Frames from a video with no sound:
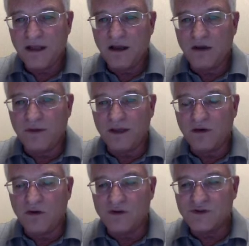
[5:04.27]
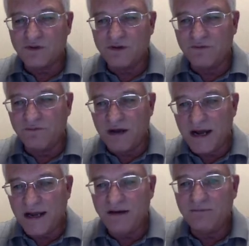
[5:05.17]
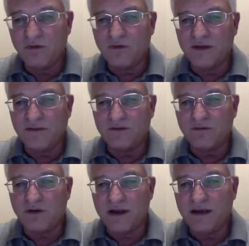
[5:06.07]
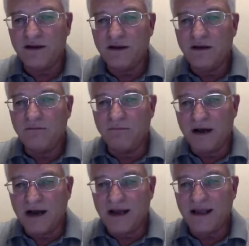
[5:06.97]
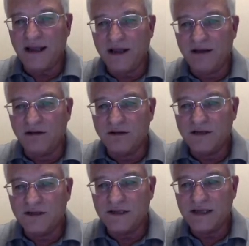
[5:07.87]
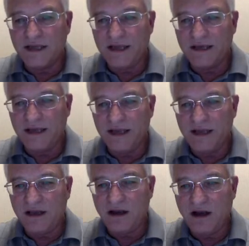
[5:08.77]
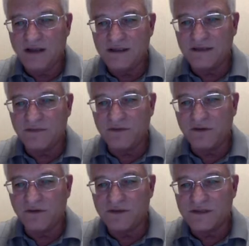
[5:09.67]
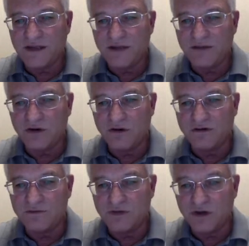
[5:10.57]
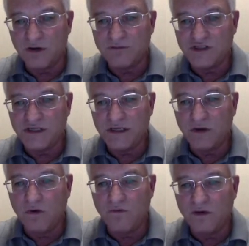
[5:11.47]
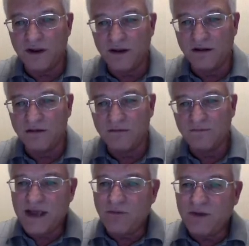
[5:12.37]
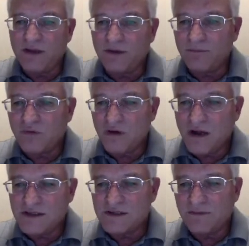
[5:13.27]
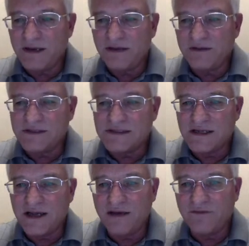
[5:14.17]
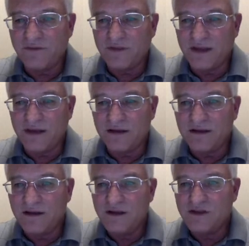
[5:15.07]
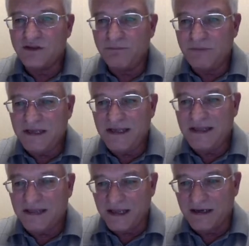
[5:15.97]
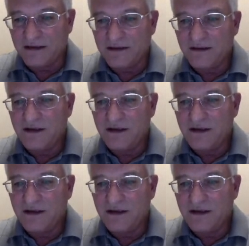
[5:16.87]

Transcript: We can also divide both left and right by L to get a constant in front of the sine term G over L, and we can approximate the sine of theta to be theta